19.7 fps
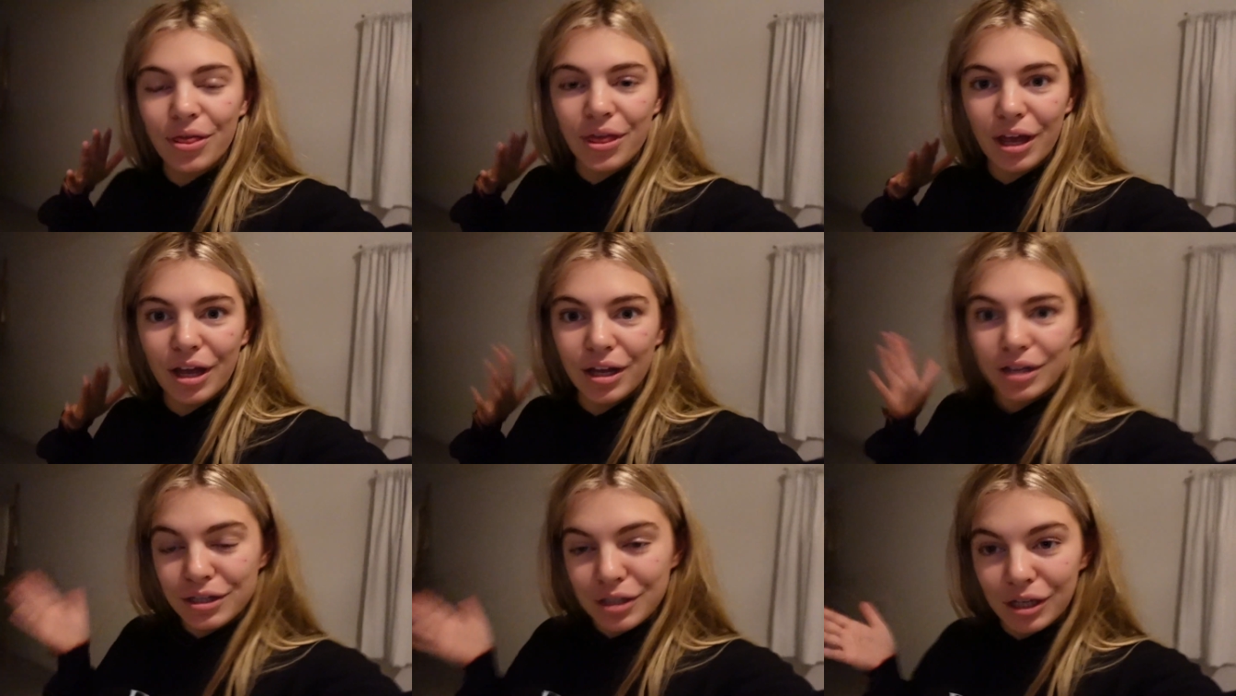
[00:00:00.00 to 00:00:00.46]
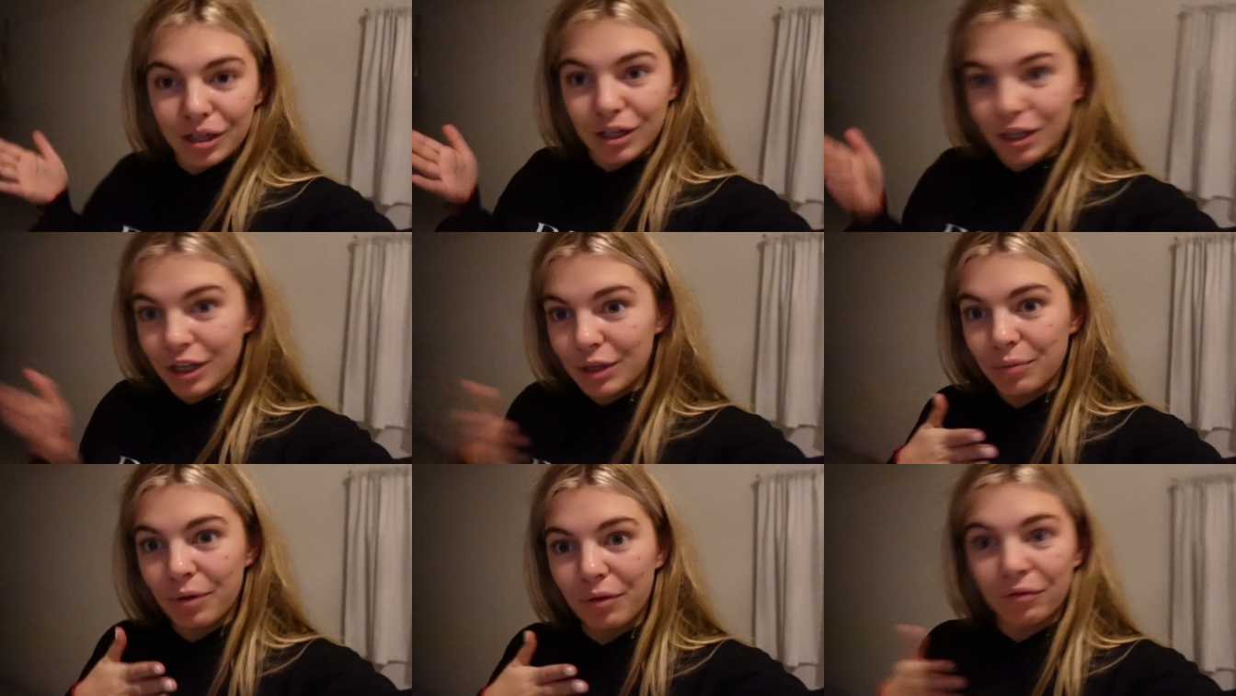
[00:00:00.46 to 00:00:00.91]
the
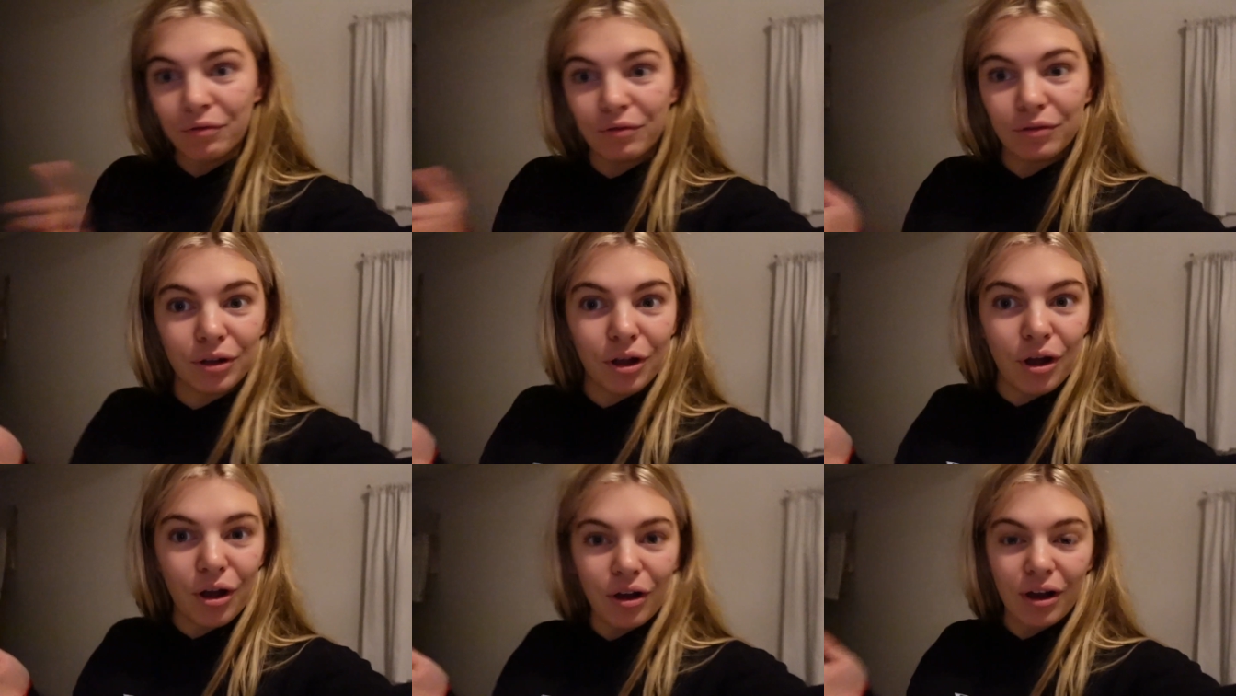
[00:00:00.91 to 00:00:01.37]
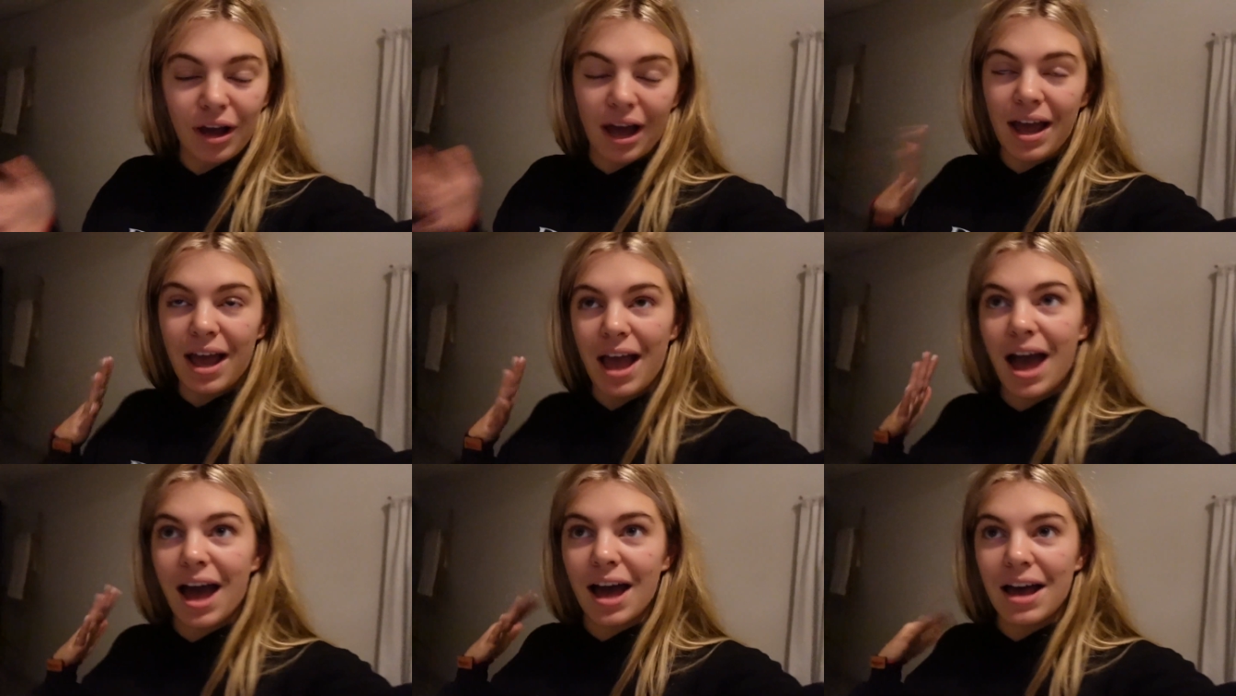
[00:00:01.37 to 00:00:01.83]
Tulum vlog I
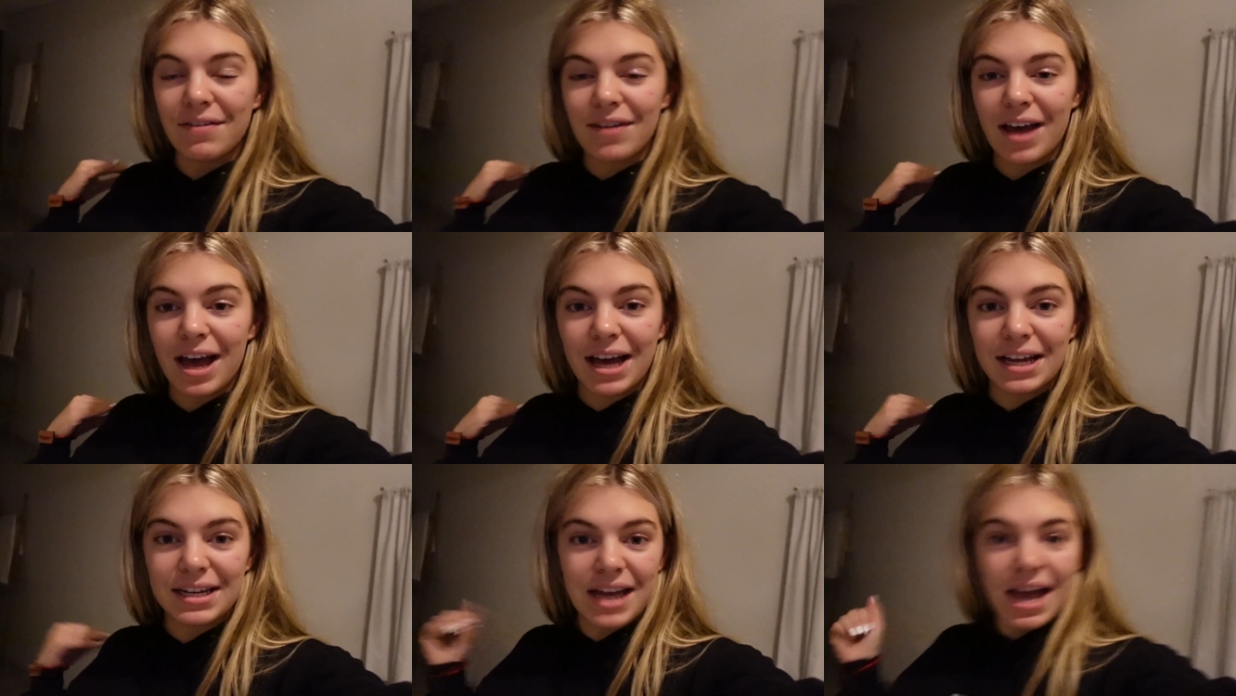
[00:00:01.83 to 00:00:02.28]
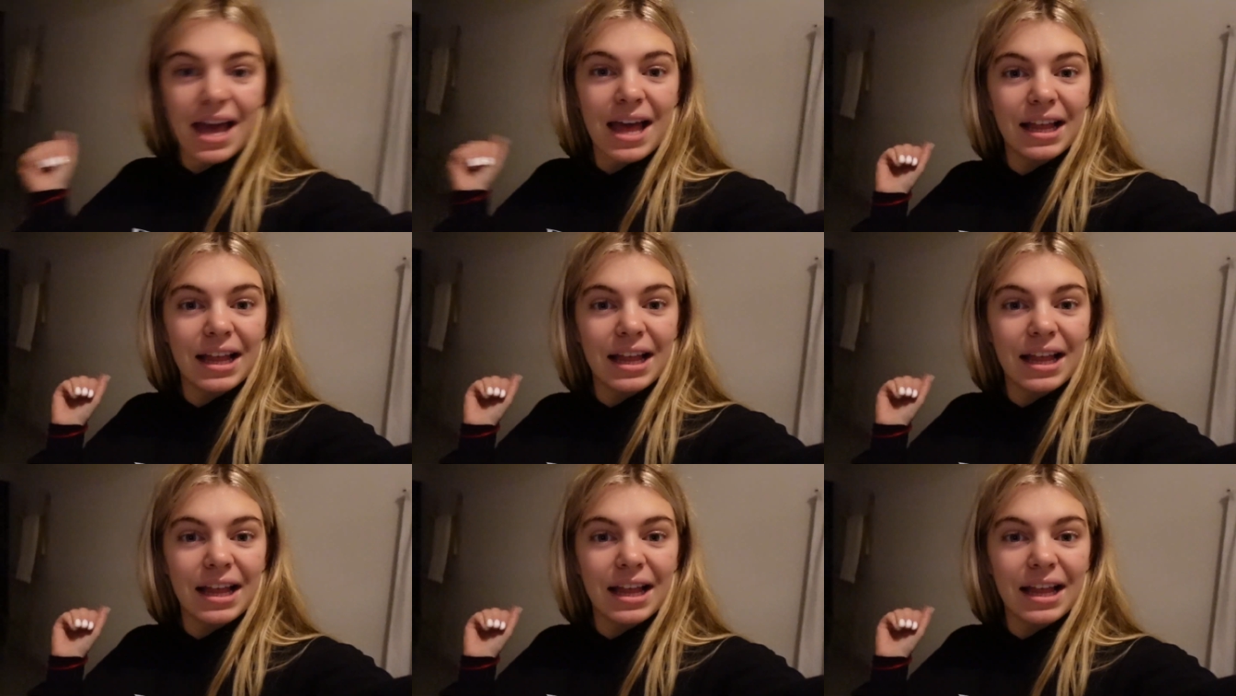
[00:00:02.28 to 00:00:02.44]
have had